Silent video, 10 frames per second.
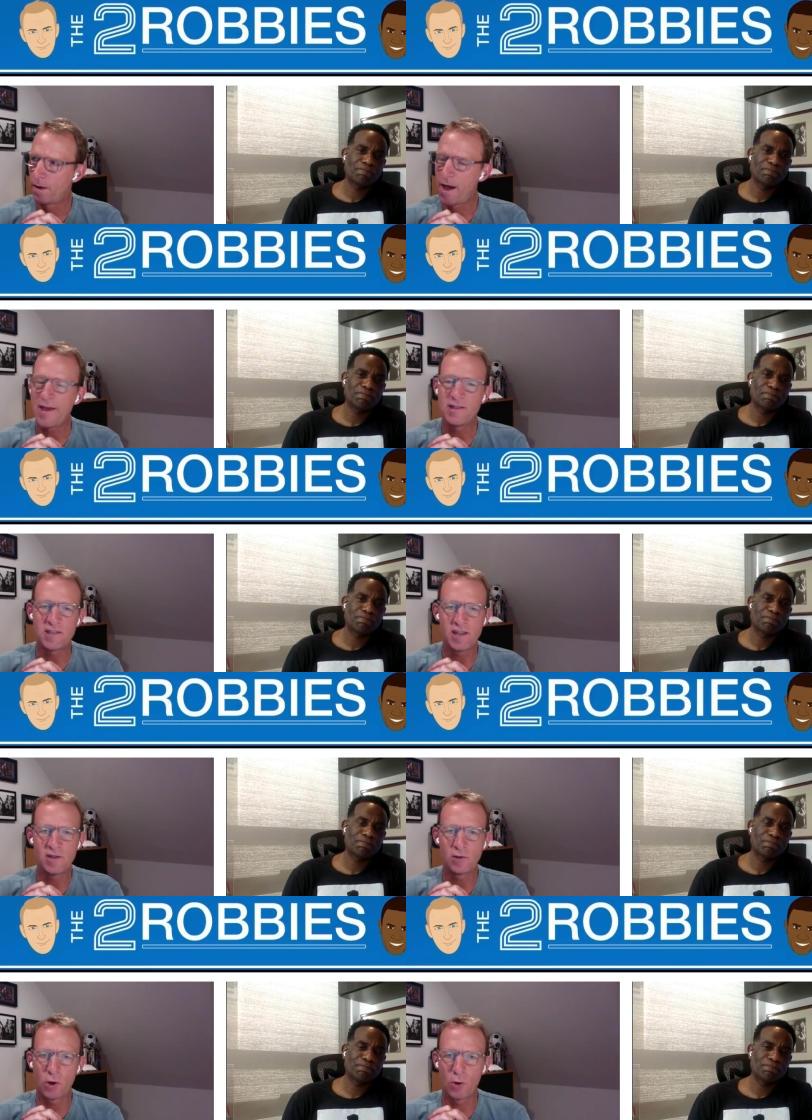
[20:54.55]

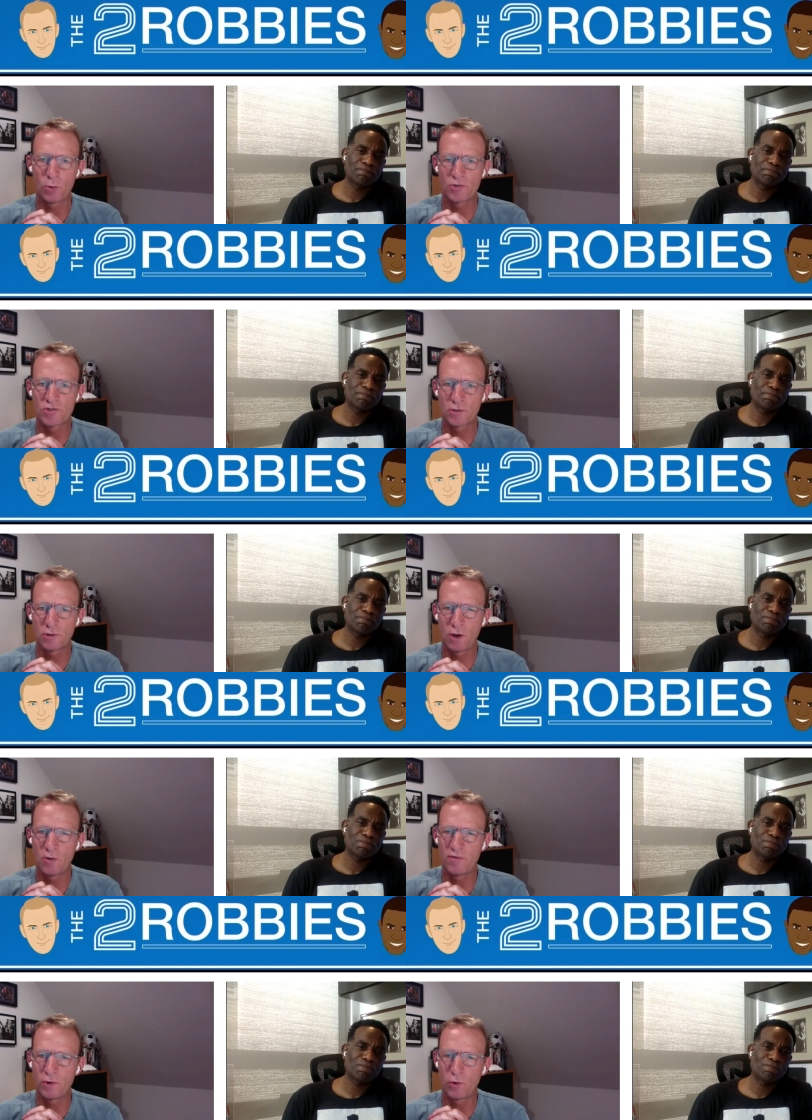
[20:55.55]
Speaker 1: 18 goals
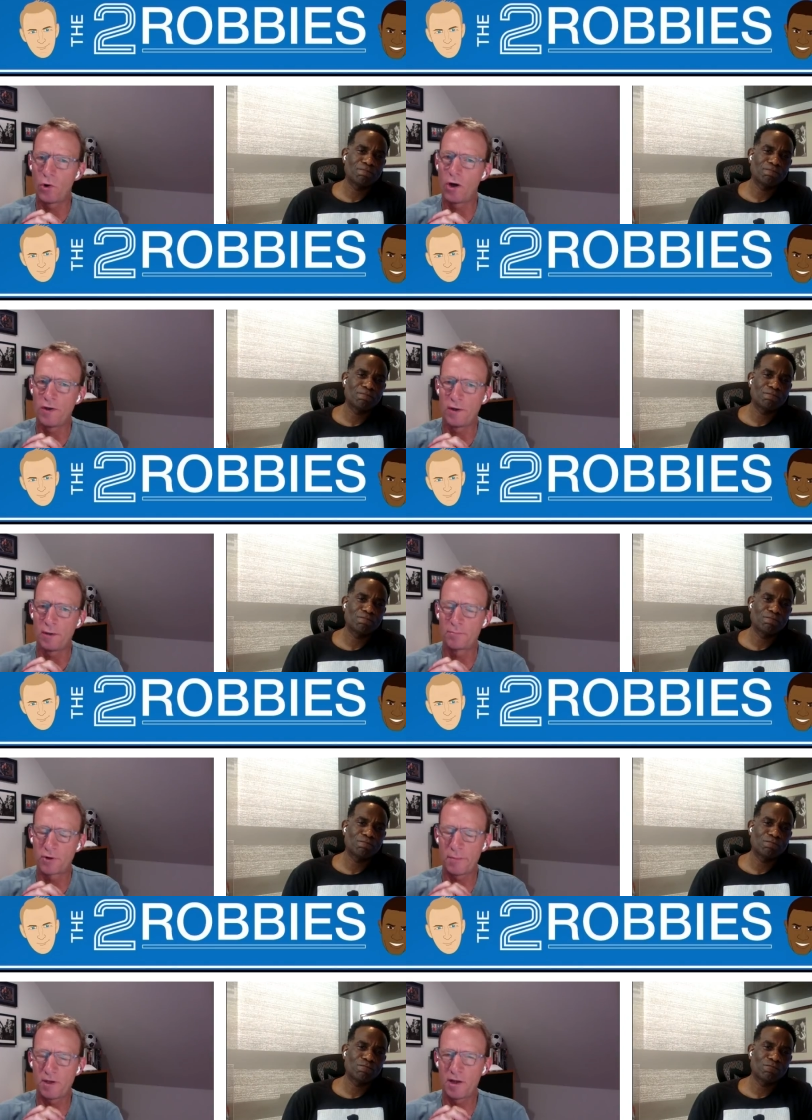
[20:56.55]
over or under
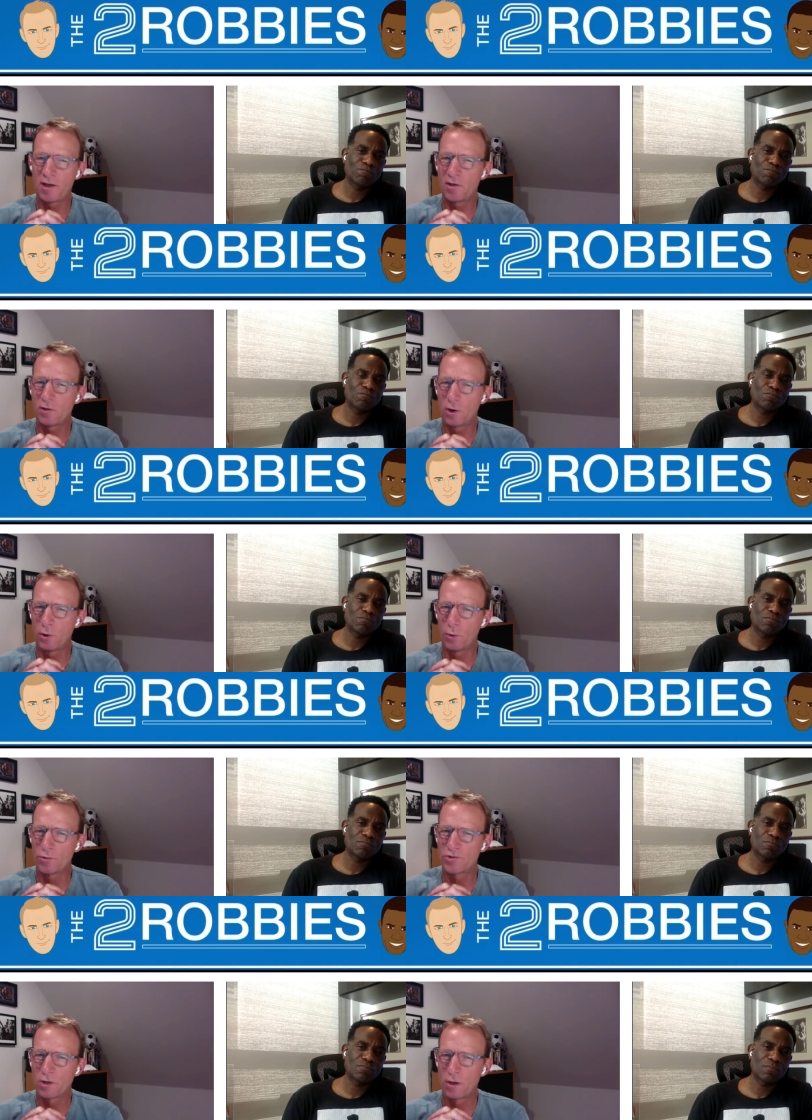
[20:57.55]
Premier League
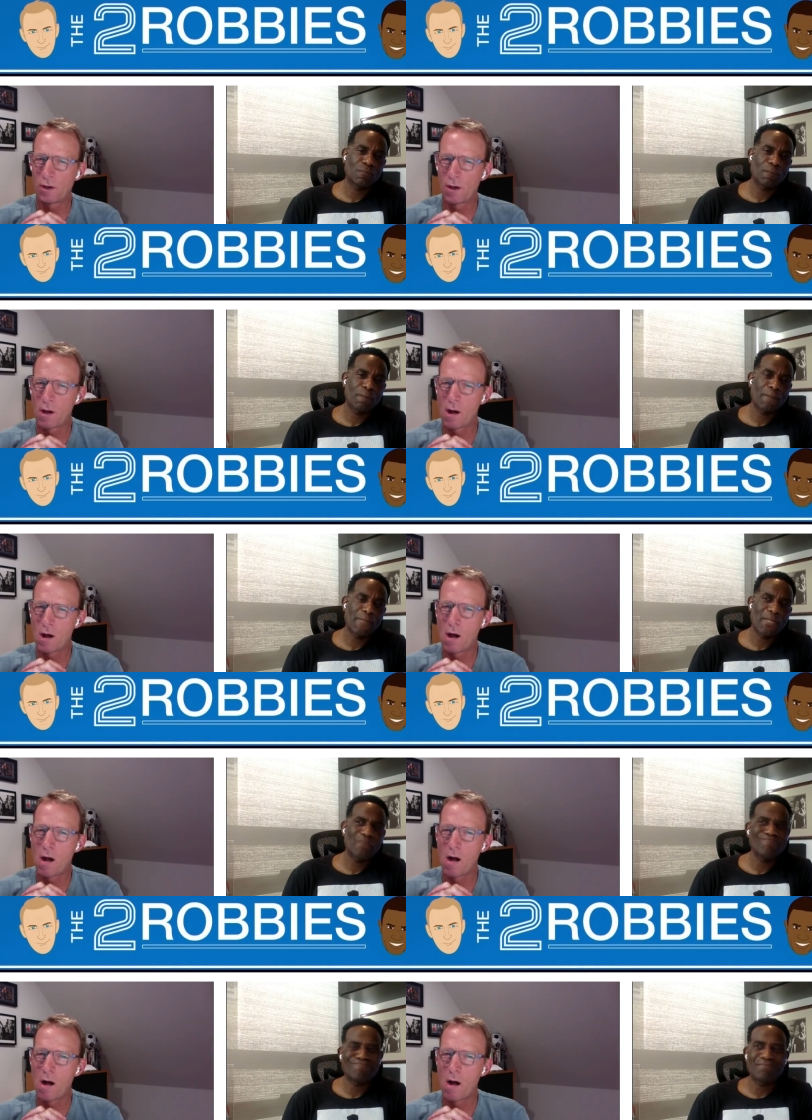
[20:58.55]
goals.
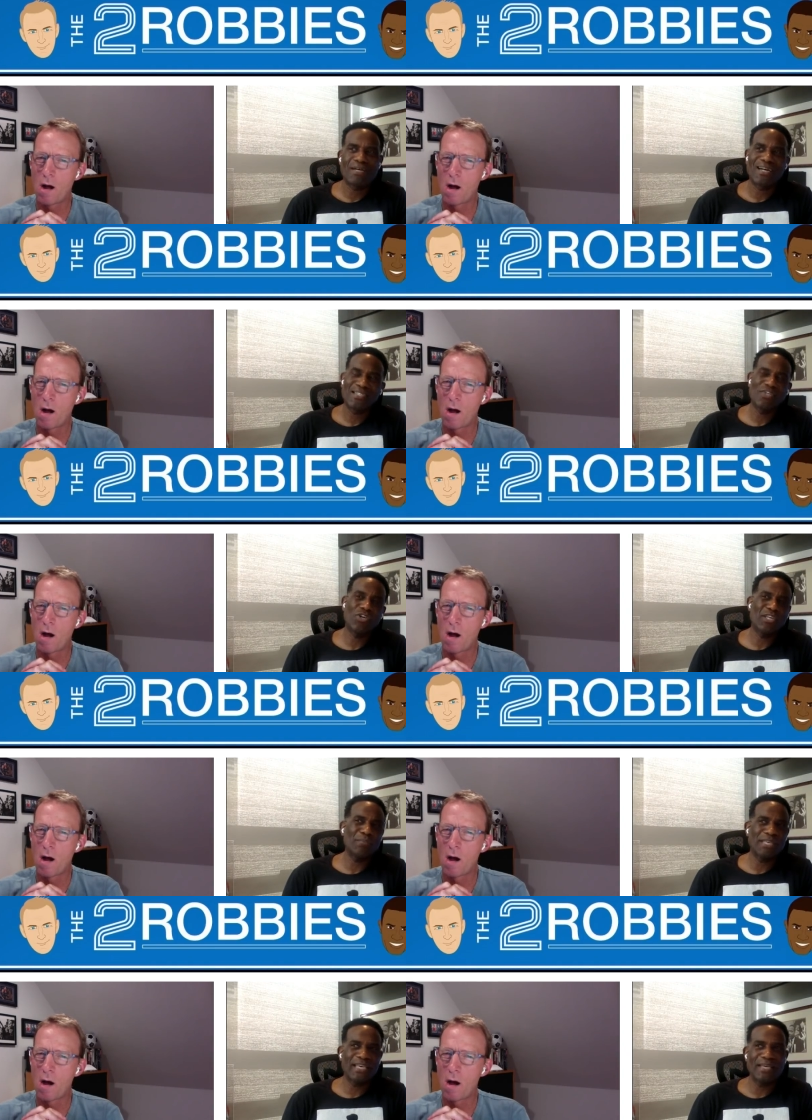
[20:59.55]
Uh, you've
Speaker 2: got to give
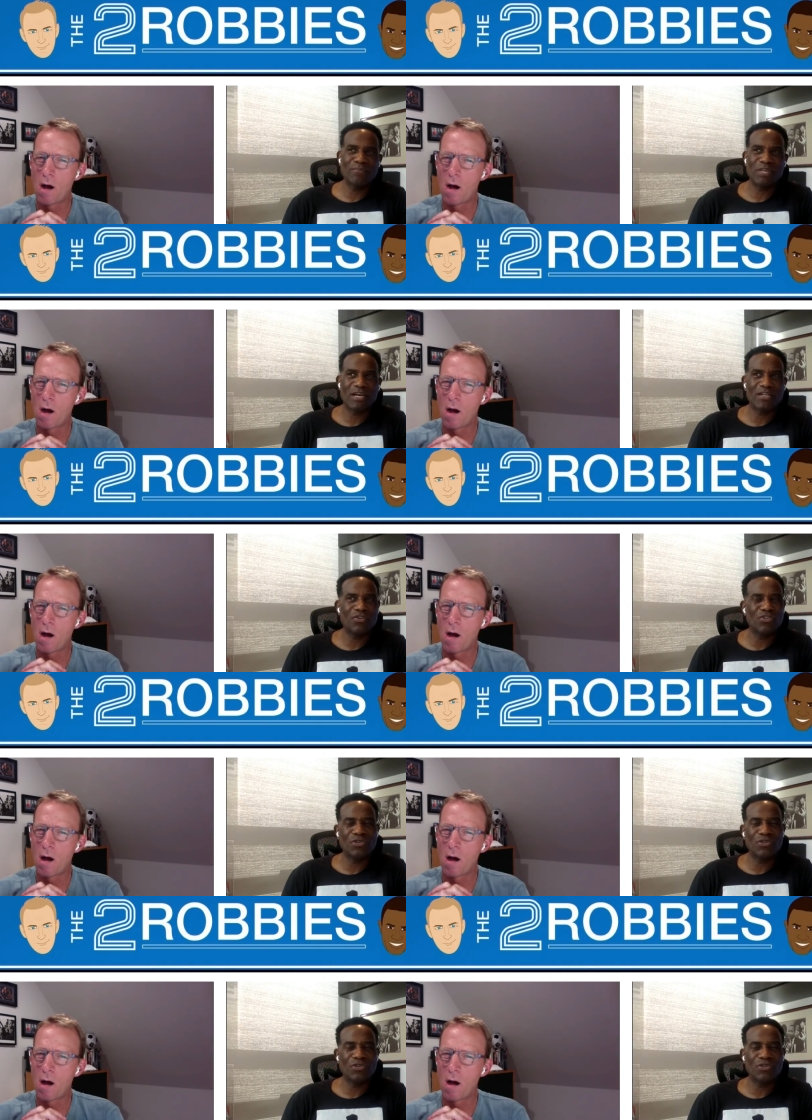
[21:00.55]
me games. I, have got to